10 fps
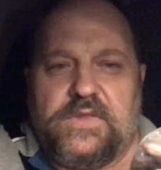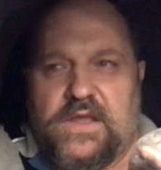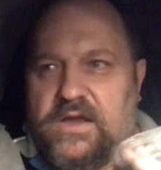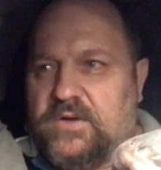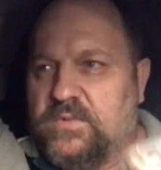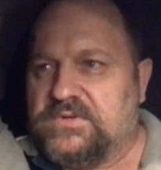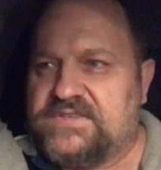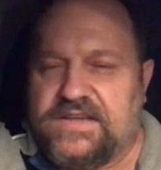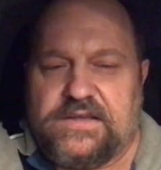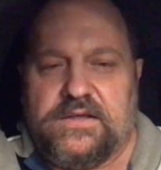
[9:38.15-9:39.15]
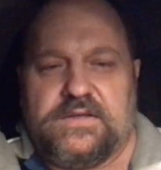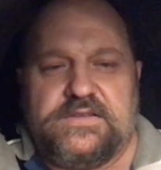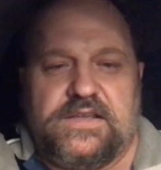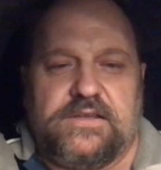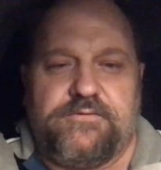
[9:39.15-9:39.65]
yeah we'll take a
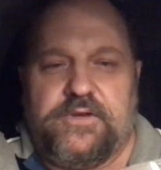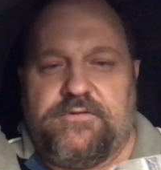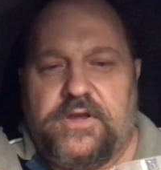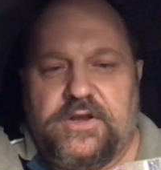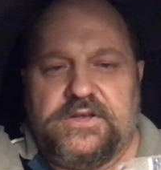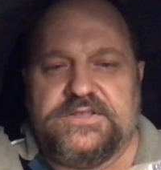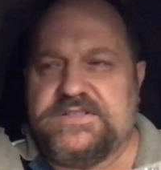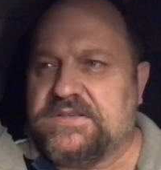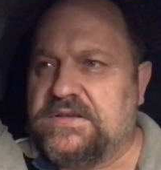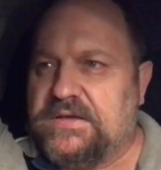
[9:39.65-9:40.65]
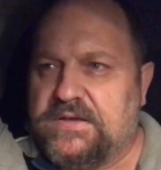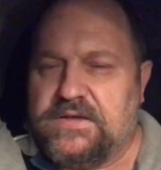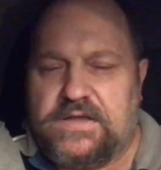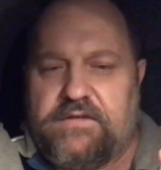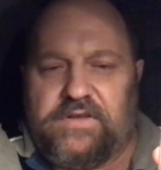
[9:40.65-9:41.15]
take a few photos
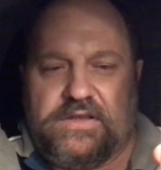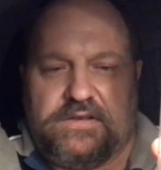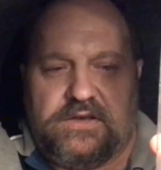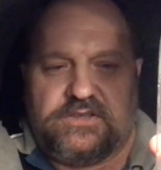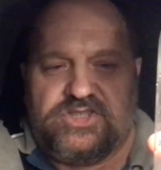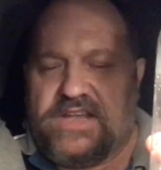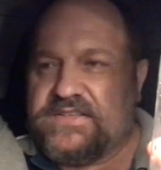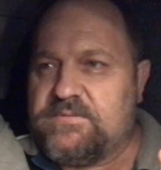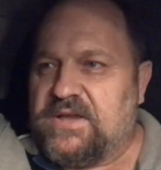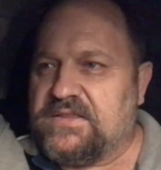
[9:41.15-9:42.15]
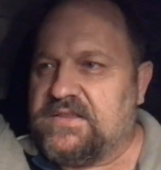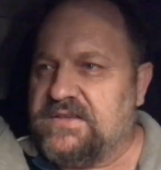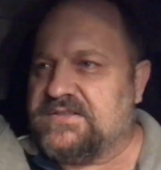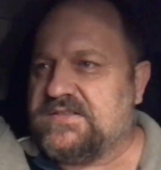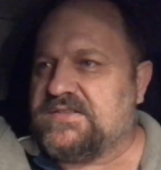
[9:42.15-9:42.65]
have a little chat about
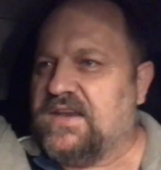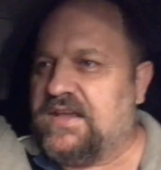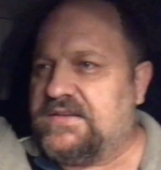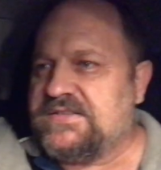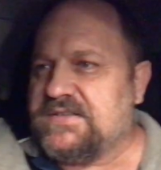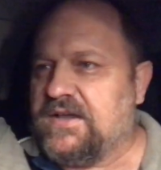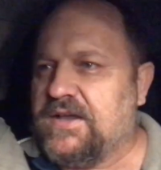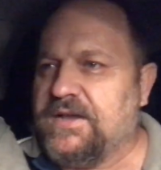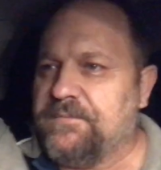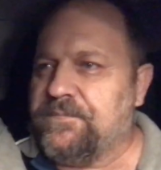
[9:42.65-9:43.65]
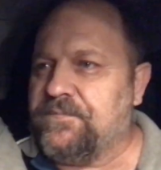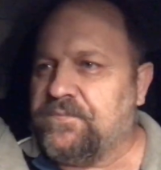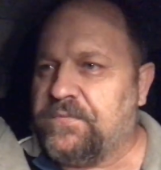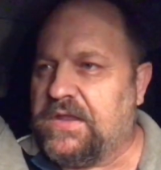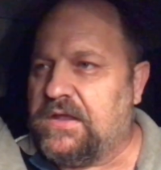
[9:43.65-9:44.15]
these snakes um,